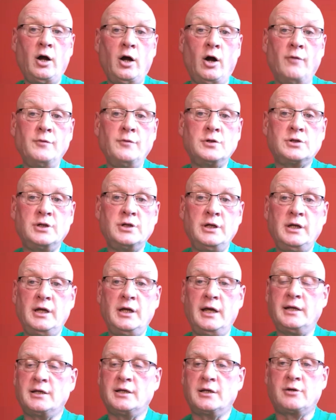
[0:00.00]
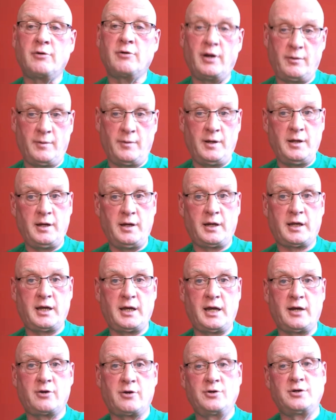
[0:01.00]
obviously it's great when you're a
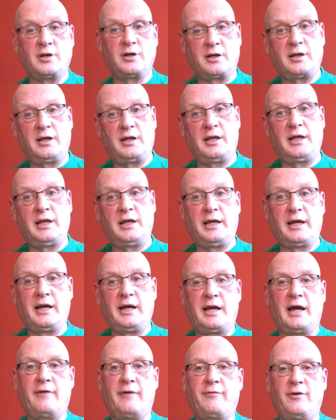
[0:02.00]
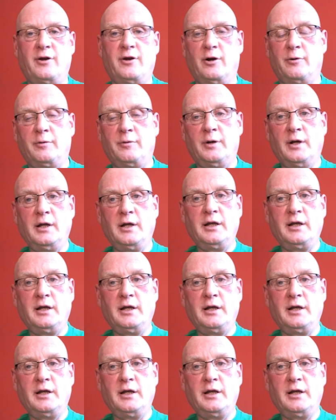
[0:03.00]
kid because you can get, you know,